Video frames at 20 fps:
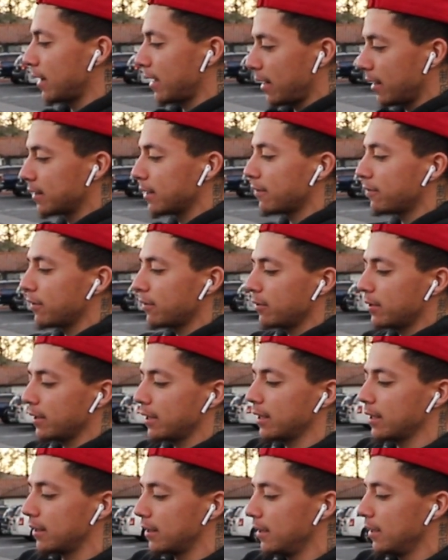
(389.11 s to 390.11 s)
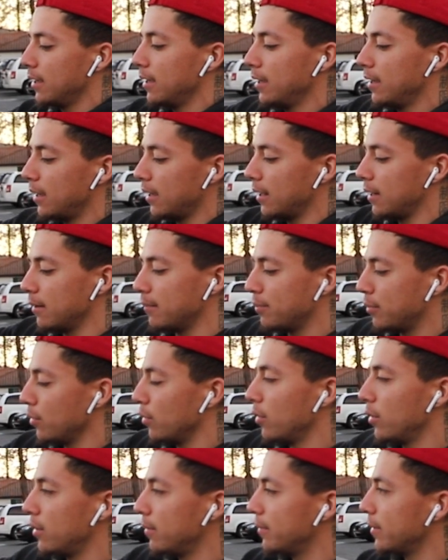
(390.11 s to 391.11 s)
Like, I definitely want to get an
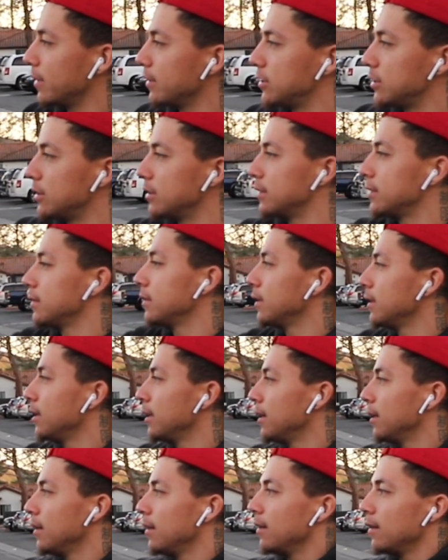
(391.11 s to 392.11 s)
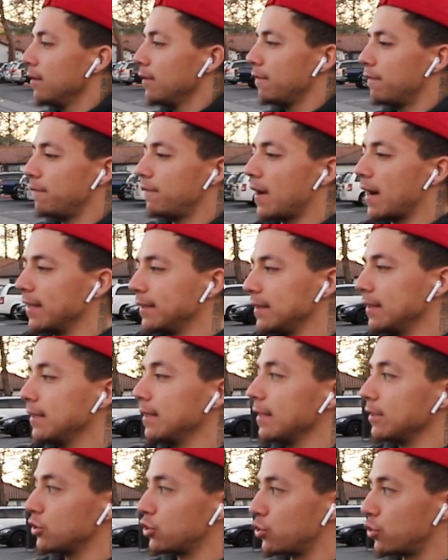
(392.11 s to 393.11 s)
employee, but it's just
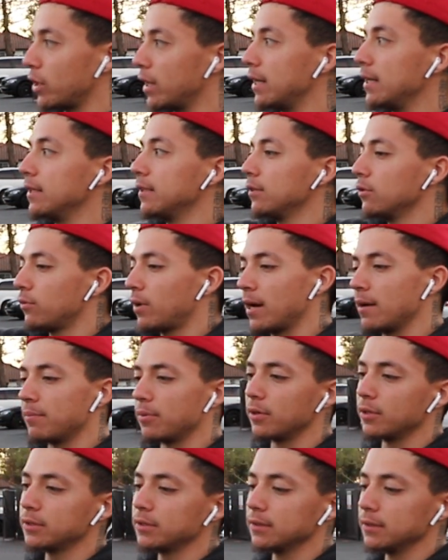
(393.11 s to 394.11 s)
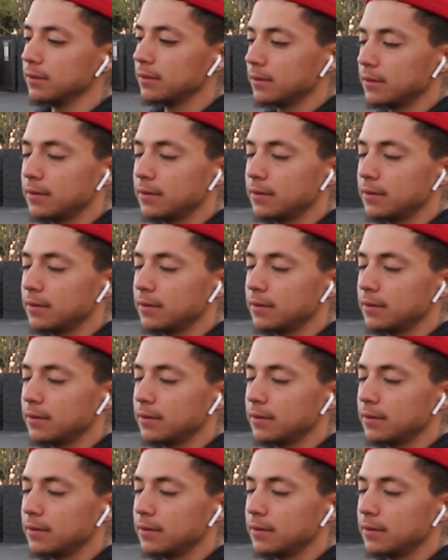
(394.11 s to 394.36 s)
finding and training the right person.